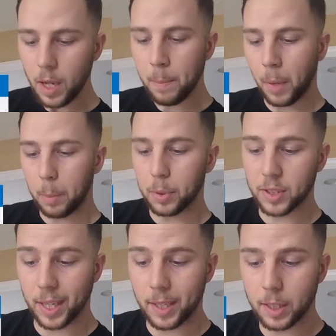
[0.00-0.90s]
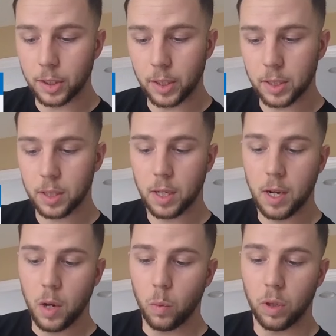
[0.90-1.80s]
my percentages
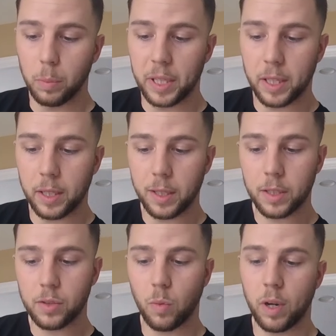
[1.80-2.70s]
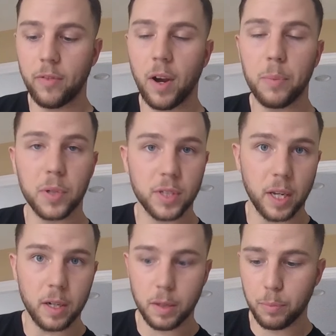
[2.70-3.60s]
will be
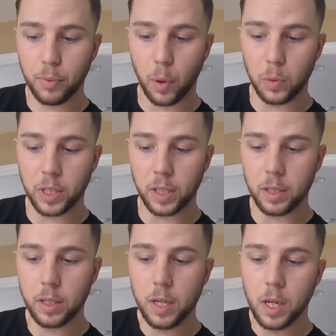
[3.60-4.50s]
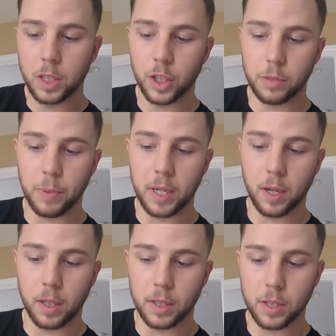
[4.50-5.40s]
25% protein, just
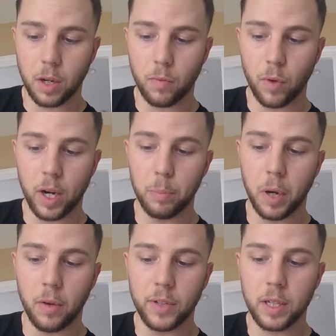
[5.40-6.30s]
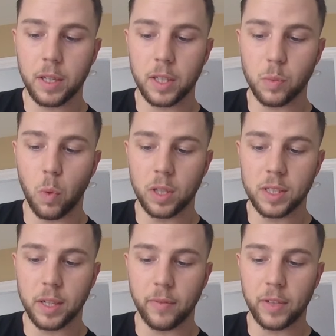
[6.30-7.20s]
because right above it it's
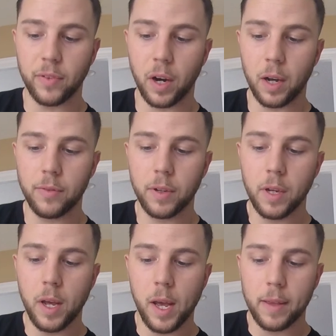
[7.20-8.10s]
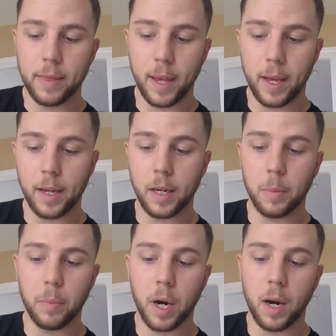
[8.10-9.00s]
175. Then
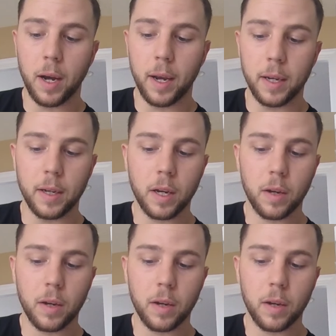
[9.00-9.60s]
my